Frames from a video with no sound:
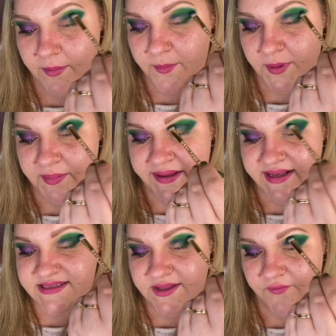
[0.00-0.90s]
But
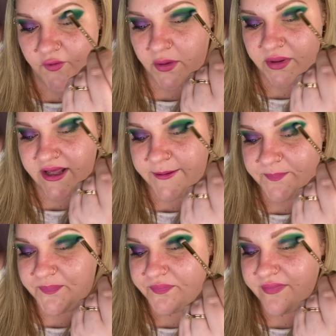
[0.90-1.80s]
because the formula
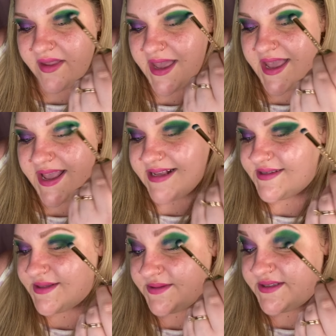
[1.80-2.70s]
is
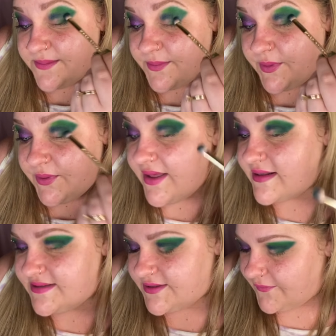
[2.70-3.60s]
so smooth
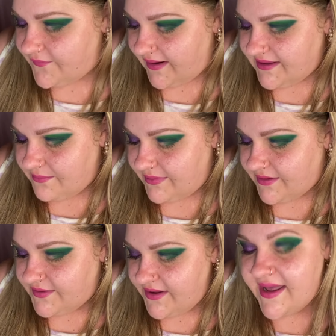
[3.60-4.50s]
and so finely
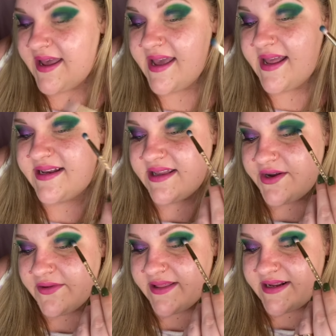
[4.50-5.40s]
milled, it
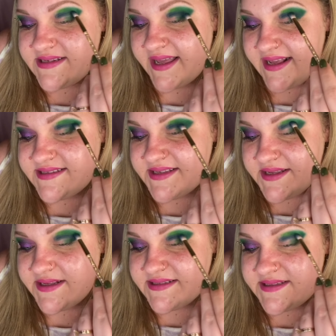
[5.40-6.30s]
literally takes
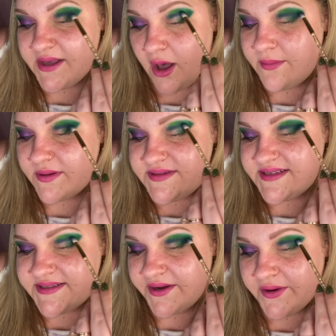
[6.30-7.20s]

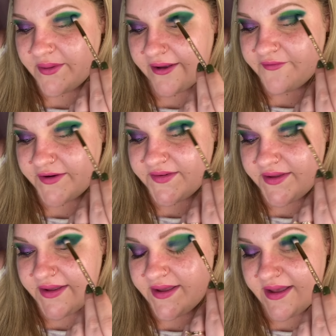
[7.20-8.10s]
almost zero effort
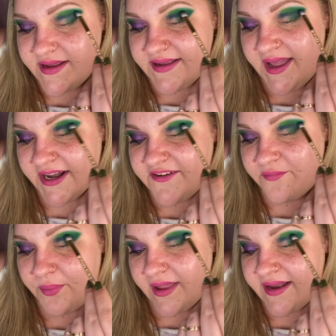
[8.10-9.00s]
to kind
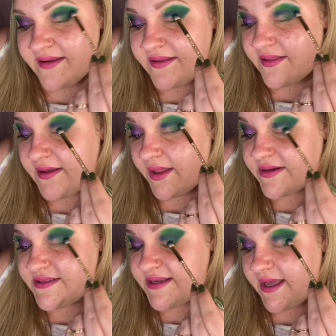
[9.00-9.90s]
of blend the
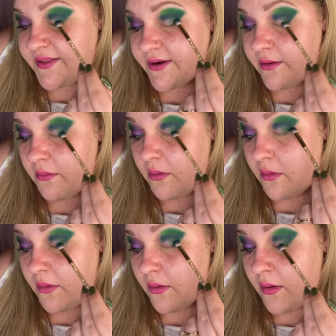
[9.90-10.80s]
colors together.
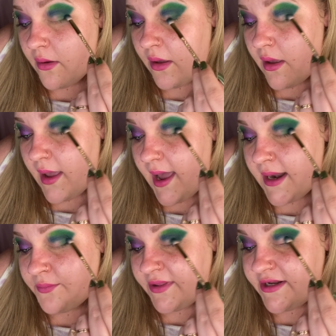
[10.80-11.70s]
And
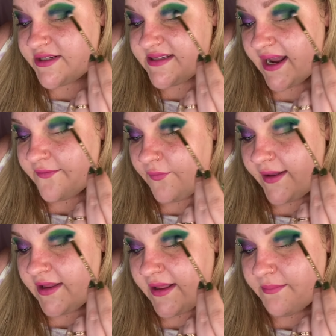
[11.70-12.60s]
I'm really just kind of
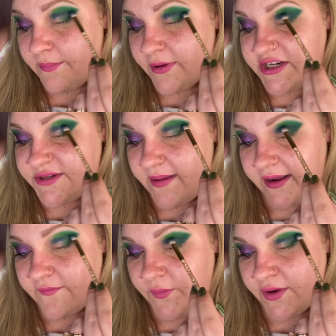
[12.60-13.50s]
wiggling my brush back
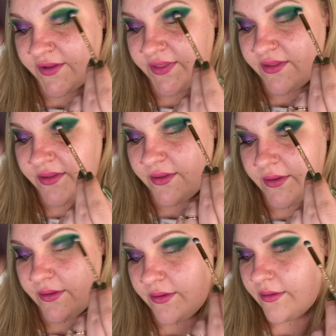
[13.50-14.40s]
and forth
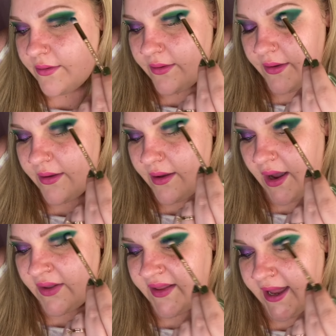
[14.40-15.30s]

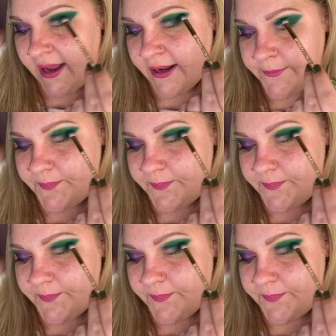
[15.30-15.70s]
on the eye.